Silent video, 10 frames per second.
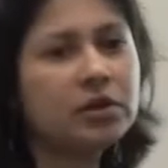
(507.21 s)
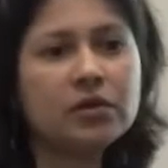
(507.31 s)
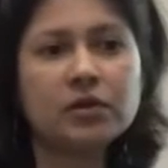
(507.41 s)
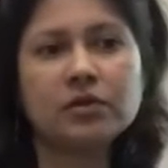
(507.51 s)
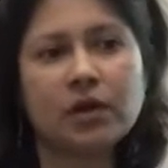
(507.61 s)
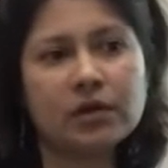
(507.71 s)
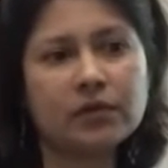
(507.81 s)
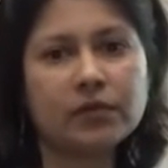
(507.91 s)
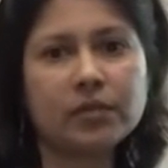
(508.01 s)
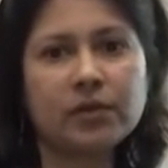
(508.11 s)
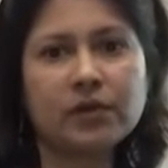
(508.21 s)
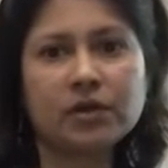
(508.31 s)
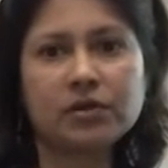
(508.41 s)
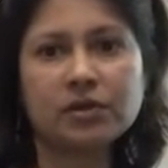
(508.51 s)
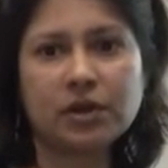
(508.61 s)
hear a talk from
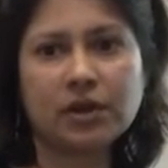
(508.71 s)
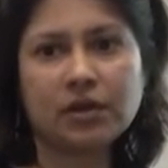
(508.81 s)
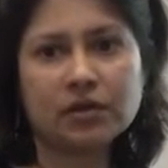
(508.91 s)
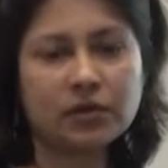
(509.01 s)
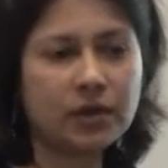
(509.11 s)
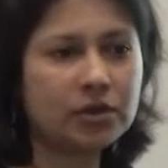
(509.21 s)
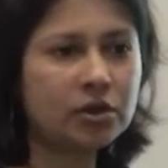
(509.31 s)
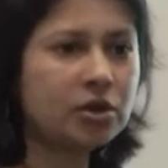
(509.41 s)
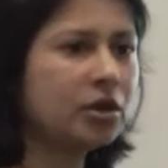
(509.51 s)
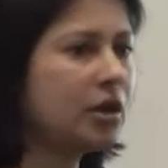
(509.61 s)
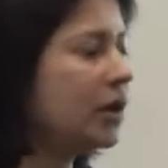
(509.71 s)
Ivan today on Swagger.